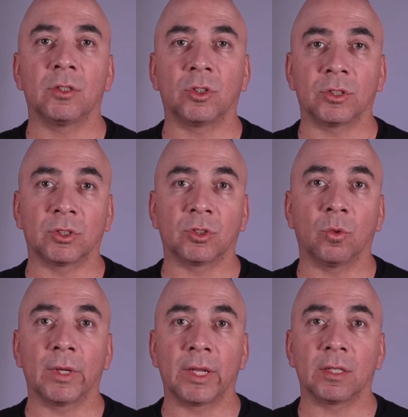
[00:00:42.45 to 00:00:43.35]
nursing
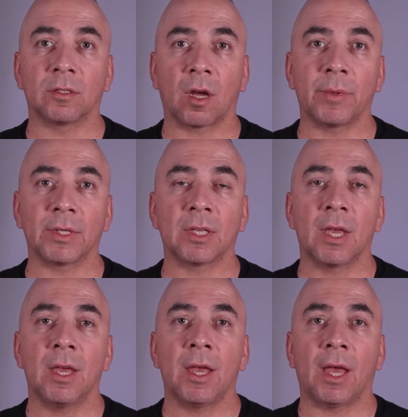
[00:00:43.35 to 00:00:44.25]
school related topics
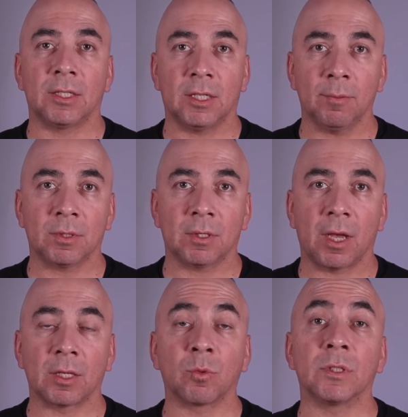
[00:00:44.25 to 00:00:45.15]
and tips,
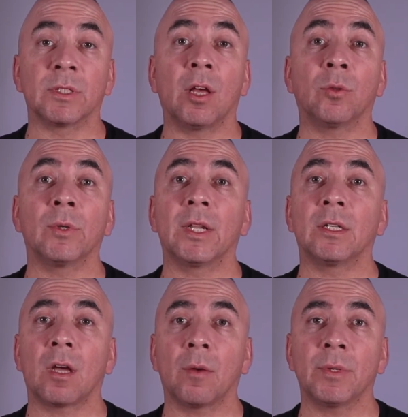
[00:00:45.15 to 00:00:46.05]
as well as health
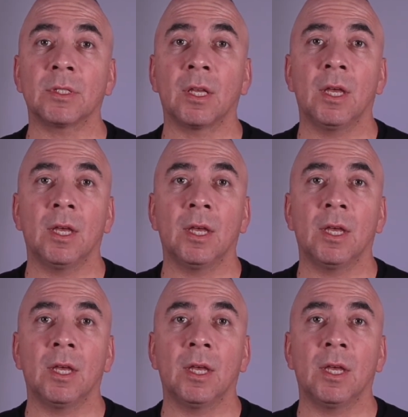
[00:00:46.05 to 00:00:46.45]
related topics,